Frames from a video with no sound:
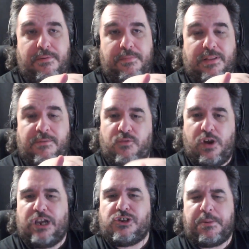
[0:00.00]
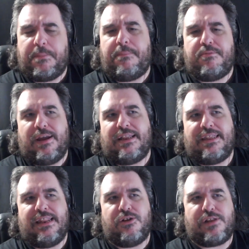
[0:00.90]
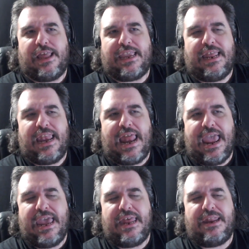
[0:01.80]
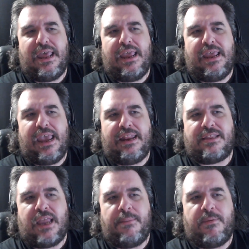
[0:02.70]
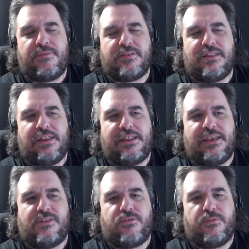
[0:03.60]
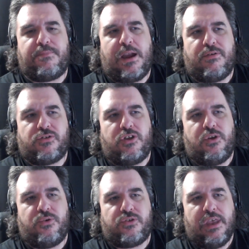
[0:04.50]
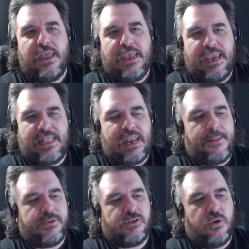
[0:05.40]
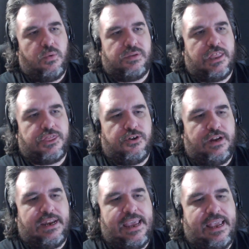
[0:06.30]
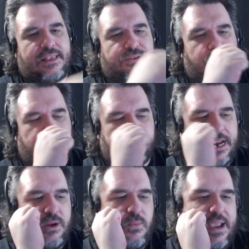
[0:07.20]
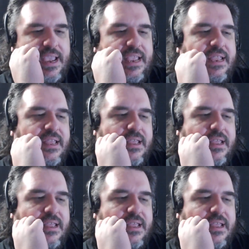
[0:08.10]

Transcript: but the Voyager break didn't look like it had any type of facilities for parent use. That episode was at 30 days, where Janeway